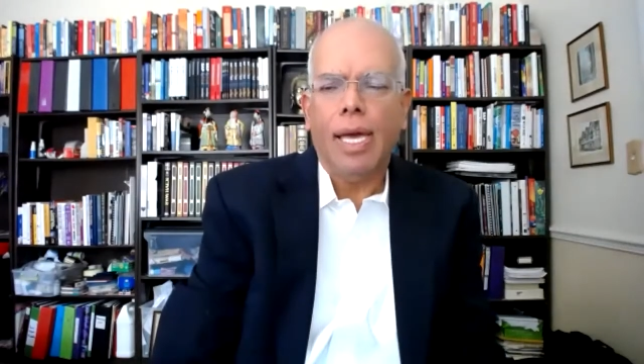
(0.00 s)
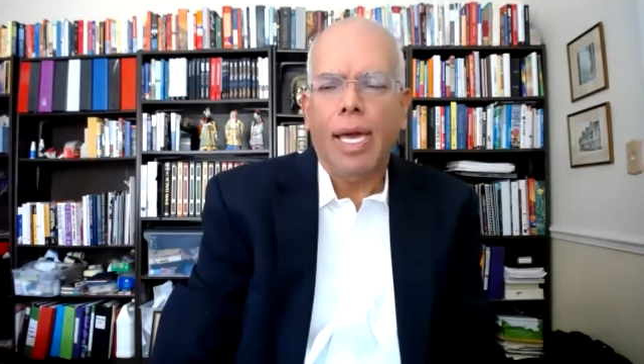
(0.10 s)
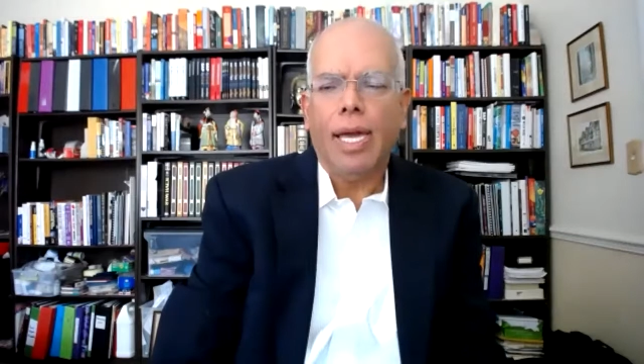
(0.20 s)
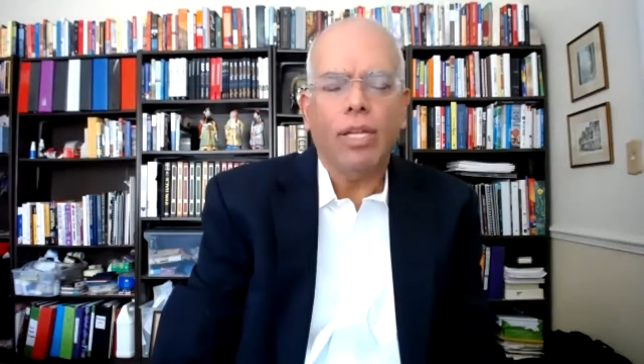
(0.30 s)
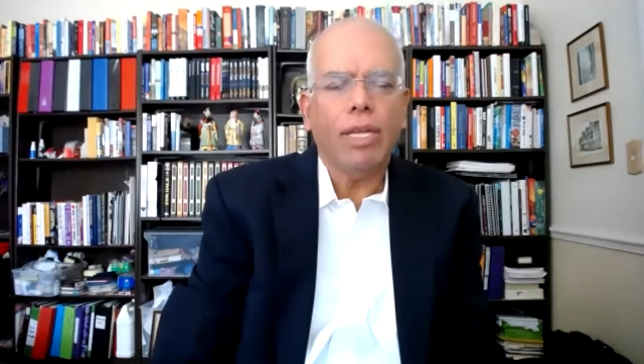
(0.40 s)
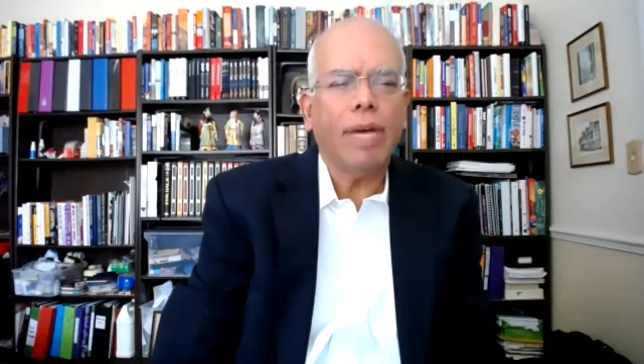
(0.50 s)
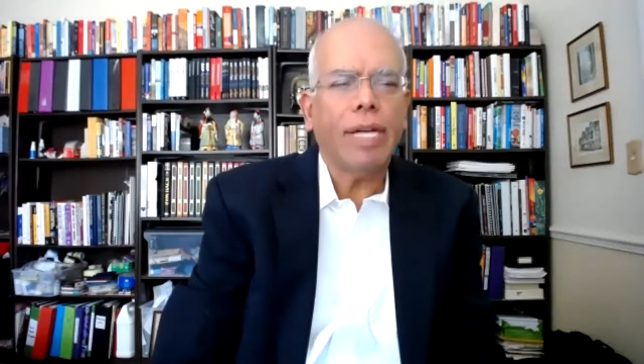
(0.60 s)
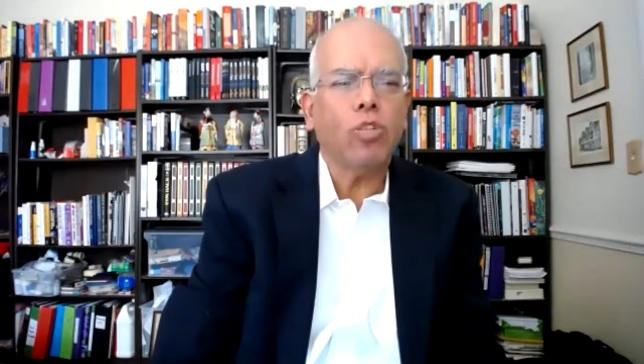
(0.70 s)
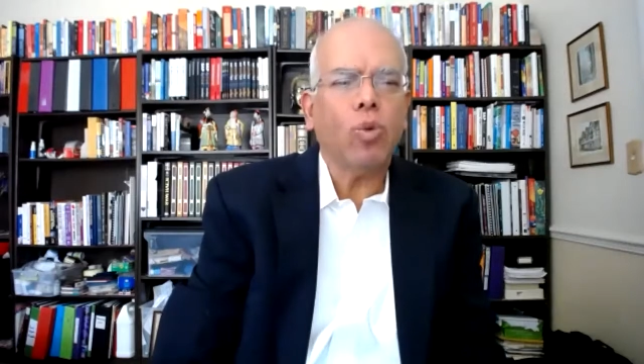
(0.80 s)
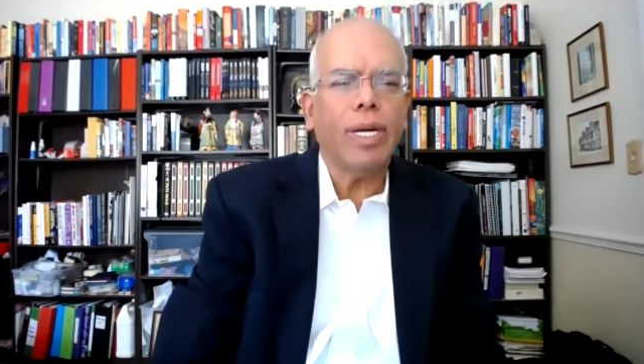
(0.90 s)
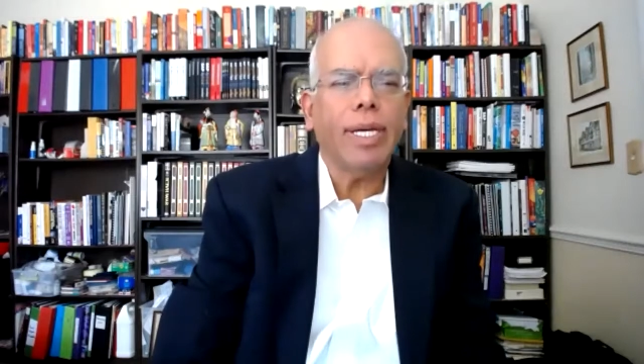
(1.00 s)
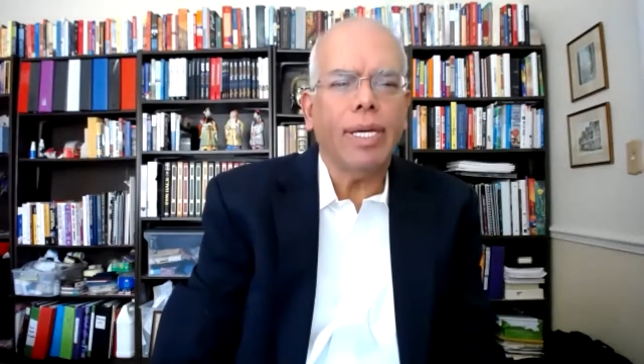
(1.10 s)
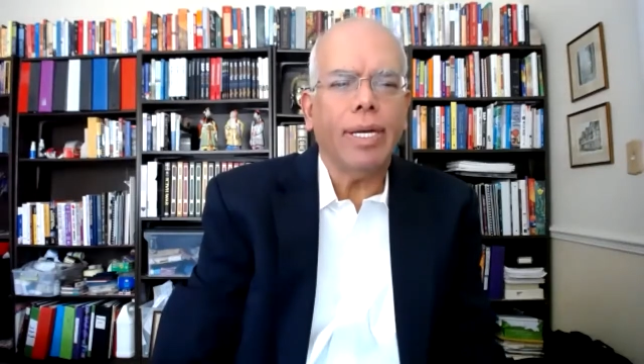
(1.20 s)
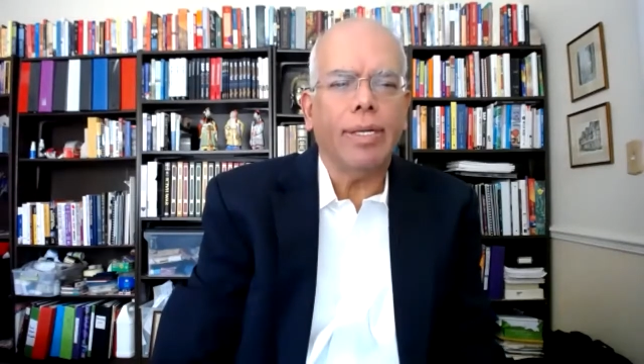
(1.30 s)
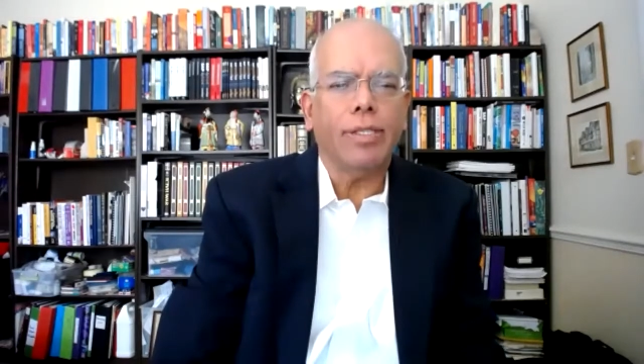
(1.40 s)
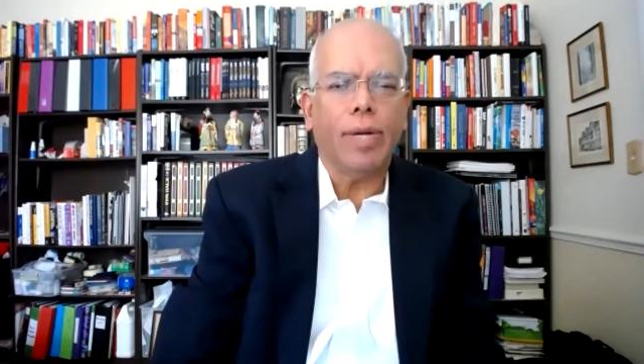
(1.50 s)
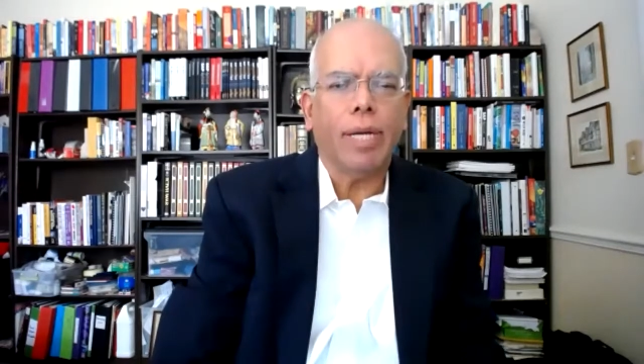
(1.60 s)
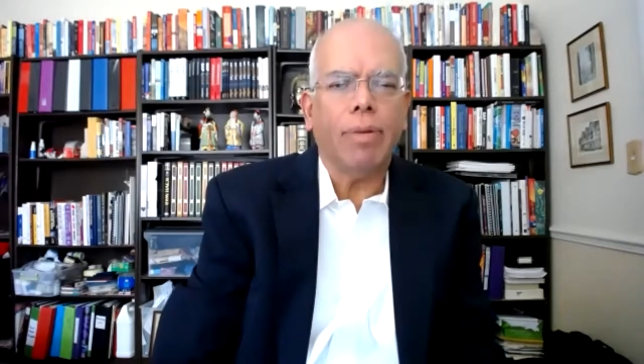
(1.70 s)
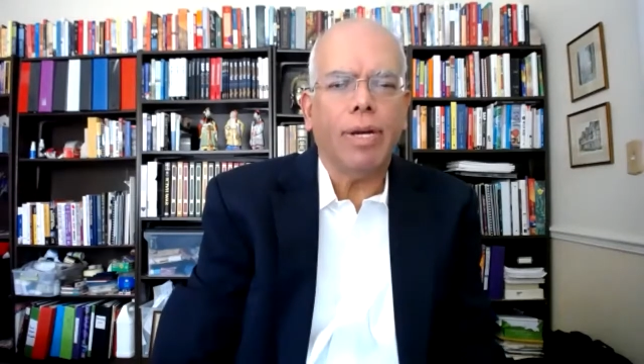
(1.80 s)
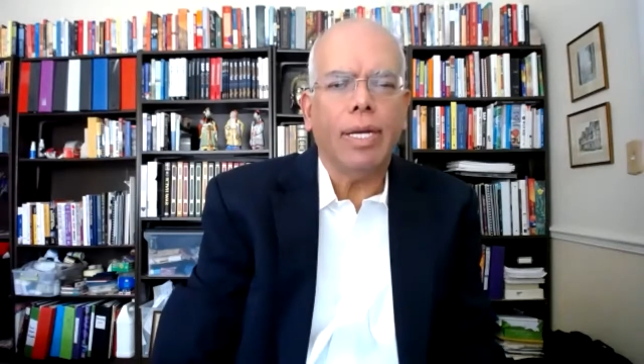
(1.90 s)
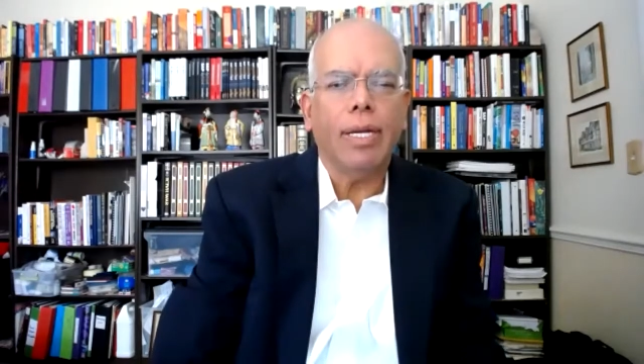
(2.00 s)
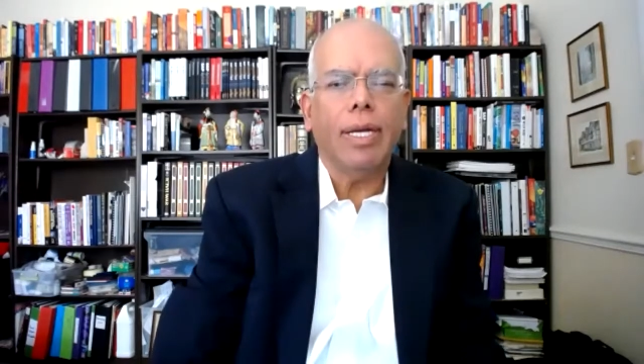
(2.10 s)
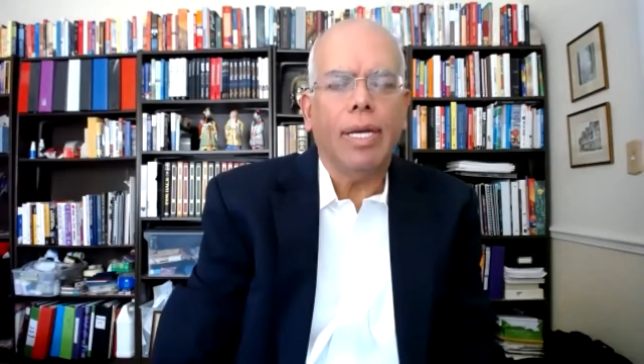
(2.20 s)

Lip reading: They've had 20 years, right, Brian?